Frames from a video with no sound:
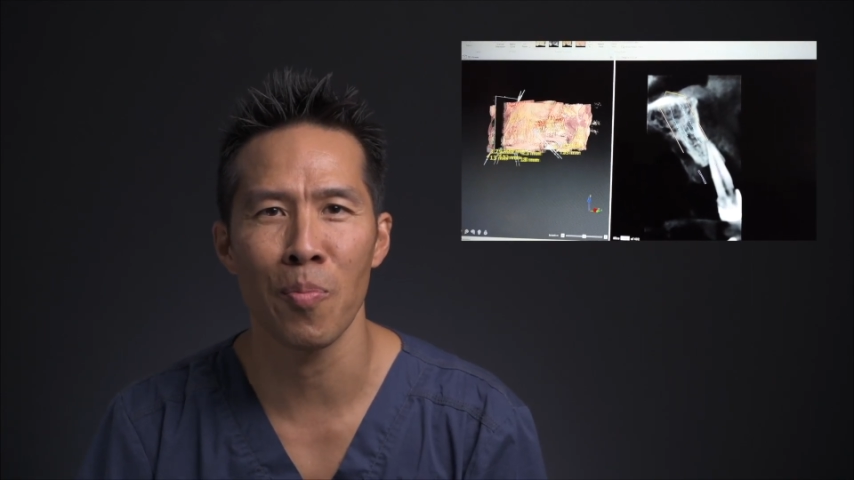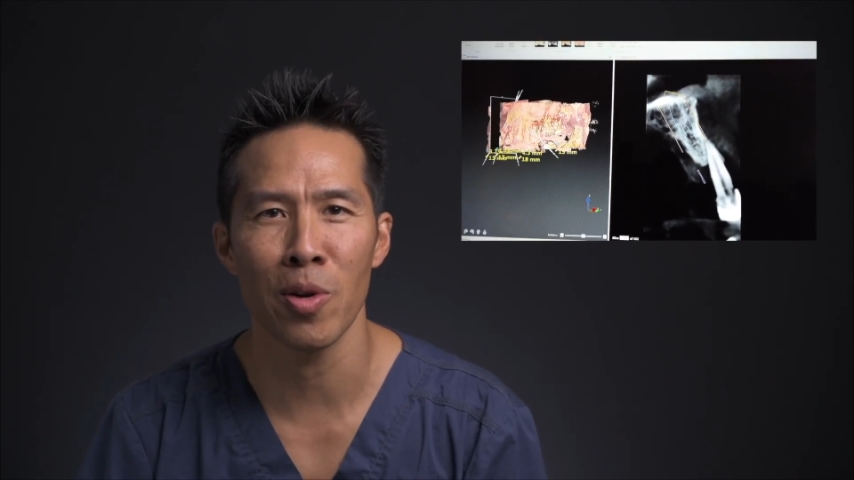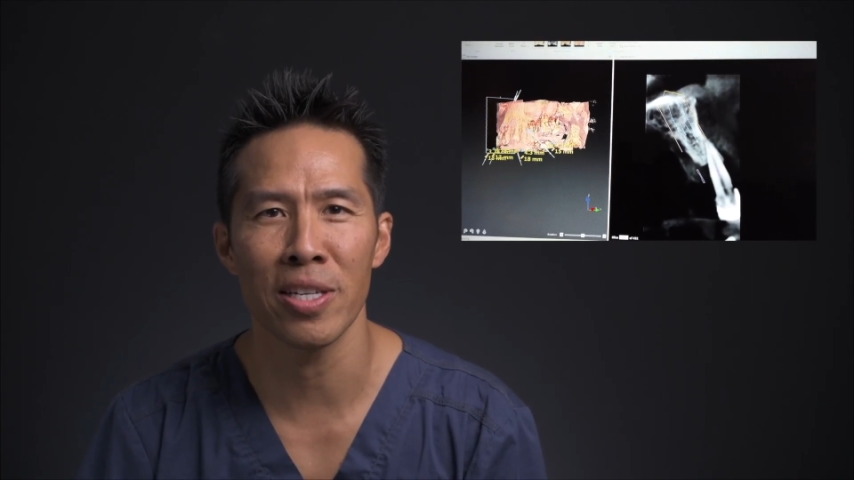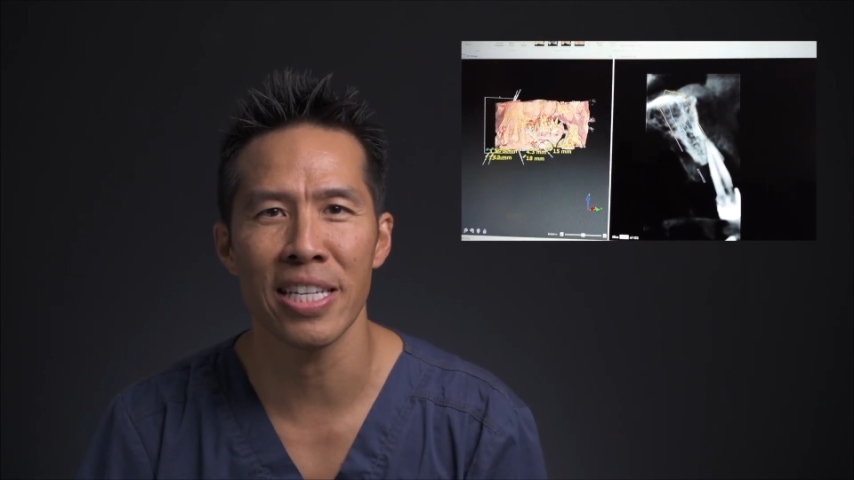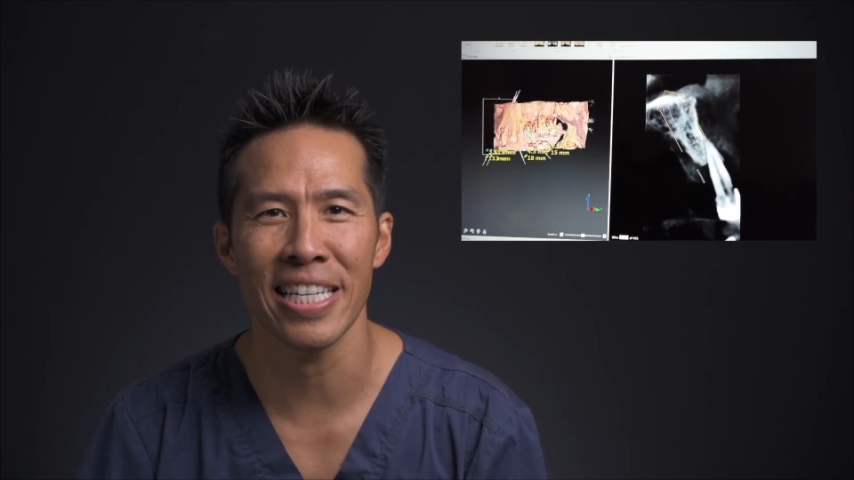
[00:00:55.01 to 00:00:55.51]

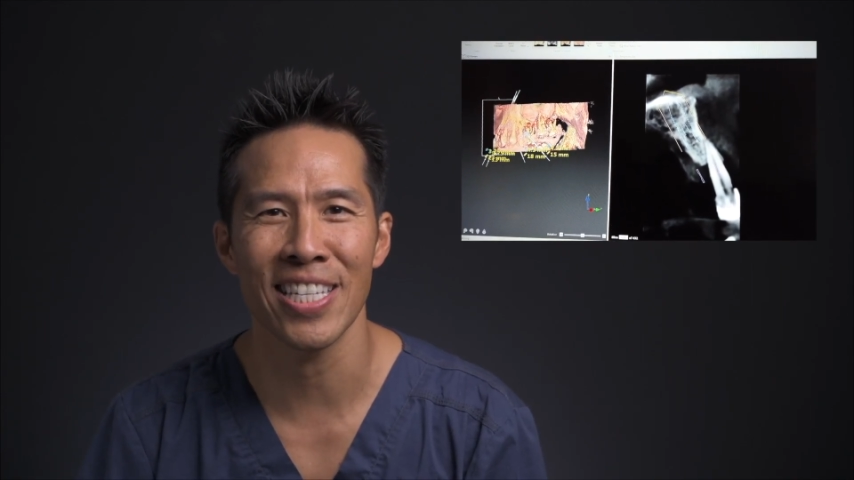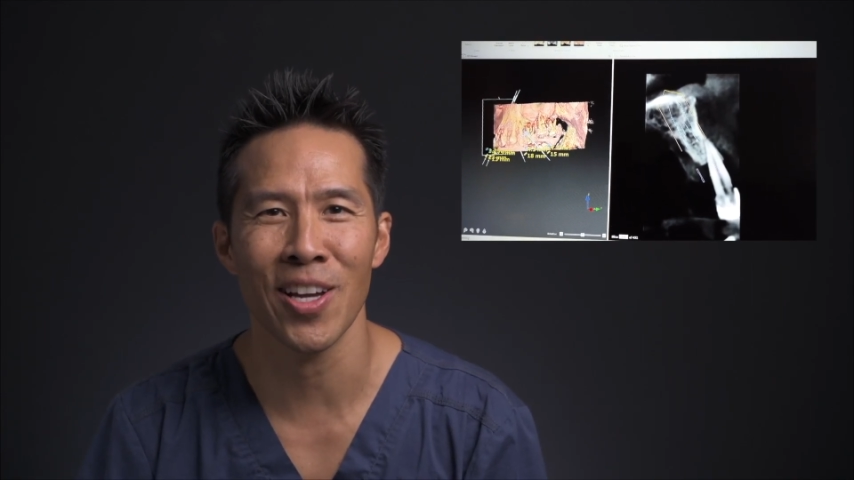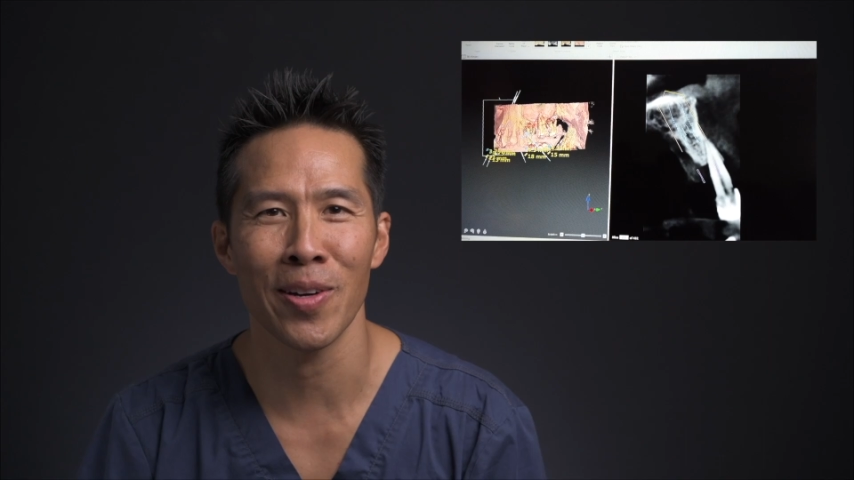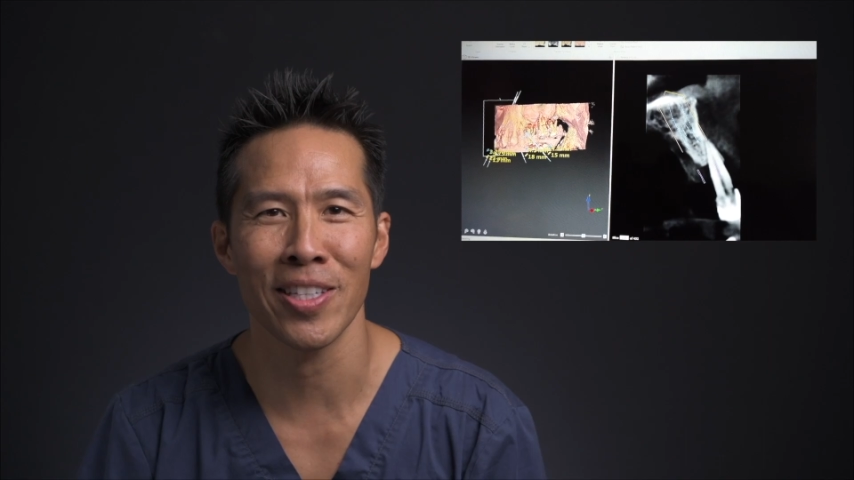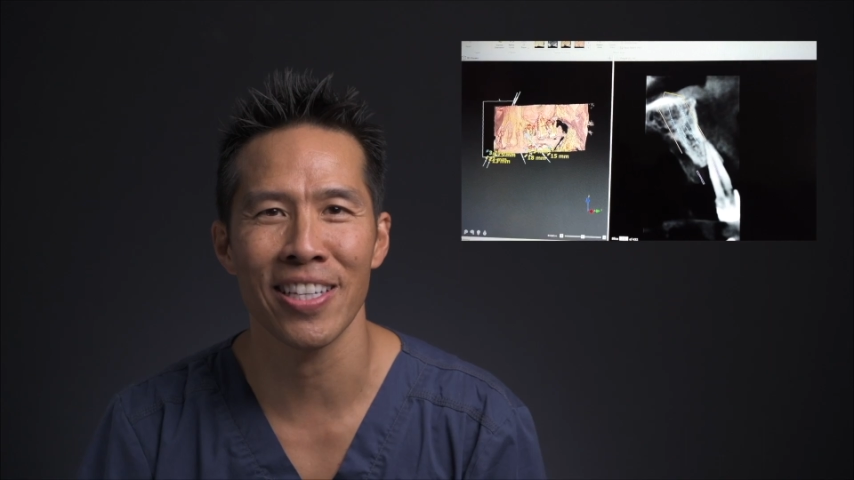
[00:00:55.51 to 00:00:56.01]
bridge is
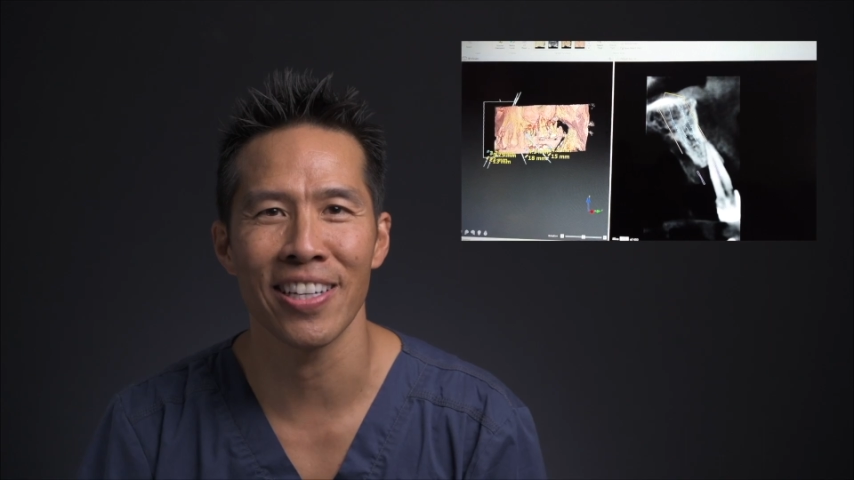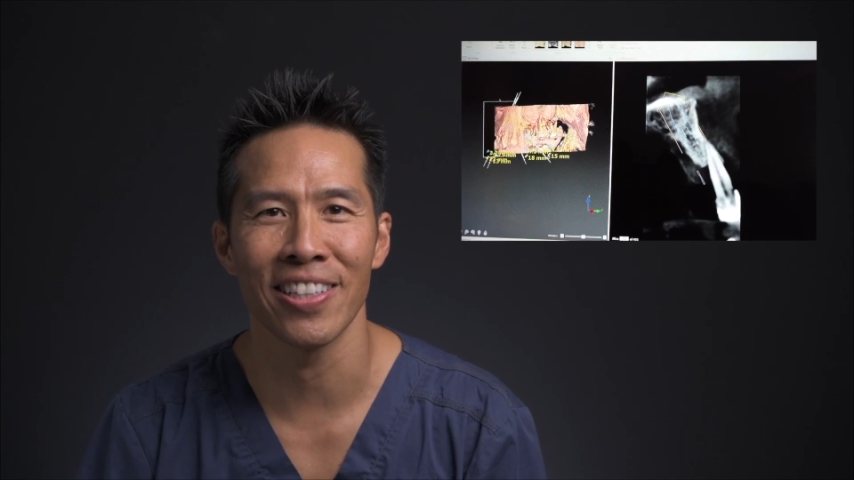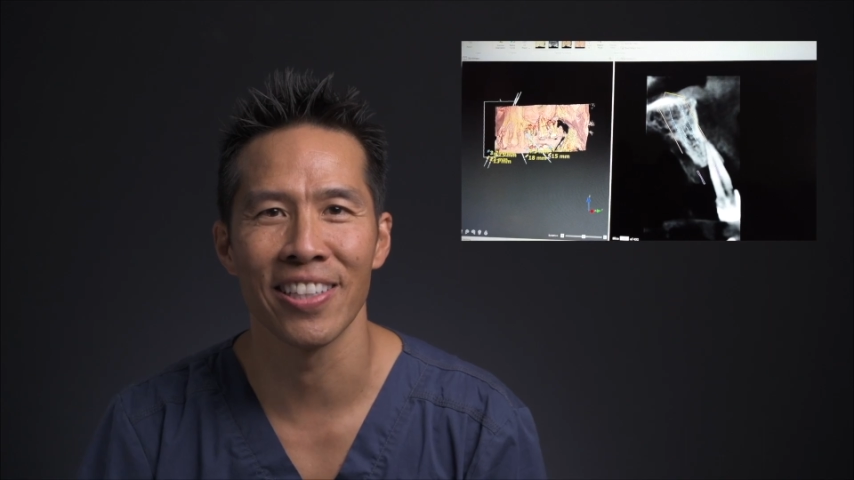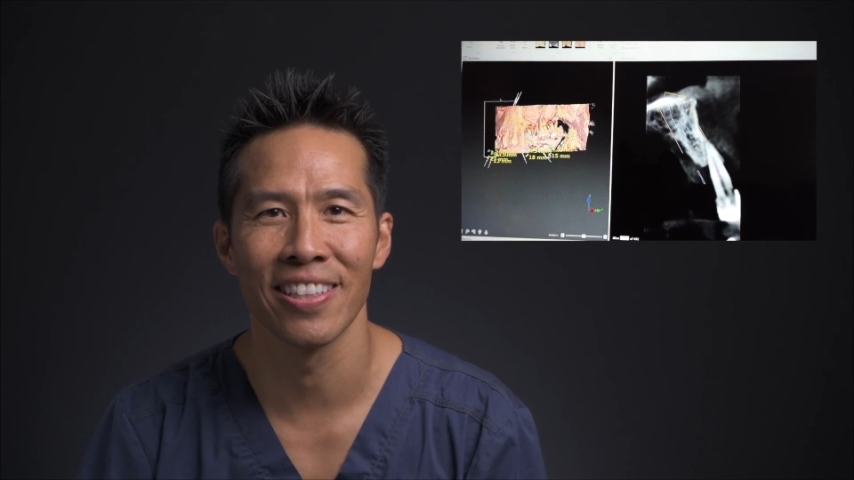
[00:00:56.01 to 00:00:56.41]
going to go.